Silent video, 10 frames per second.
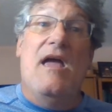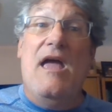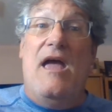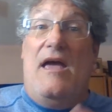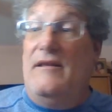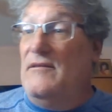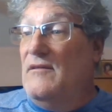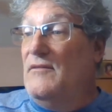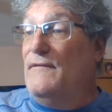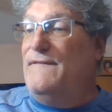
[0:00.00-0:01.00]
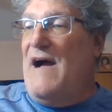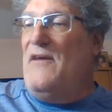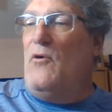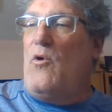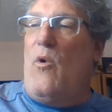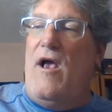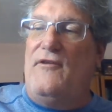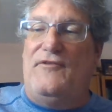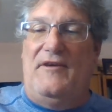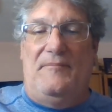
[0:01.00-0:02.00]
And the final
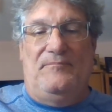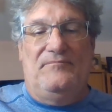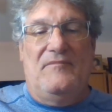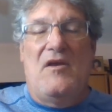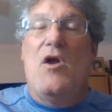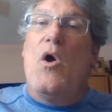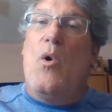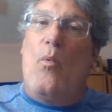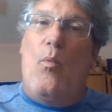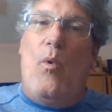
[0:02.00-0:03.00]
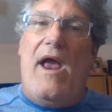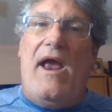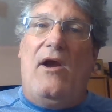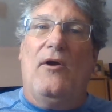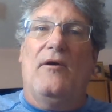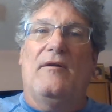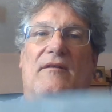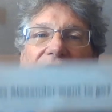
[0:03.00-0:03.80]
question, where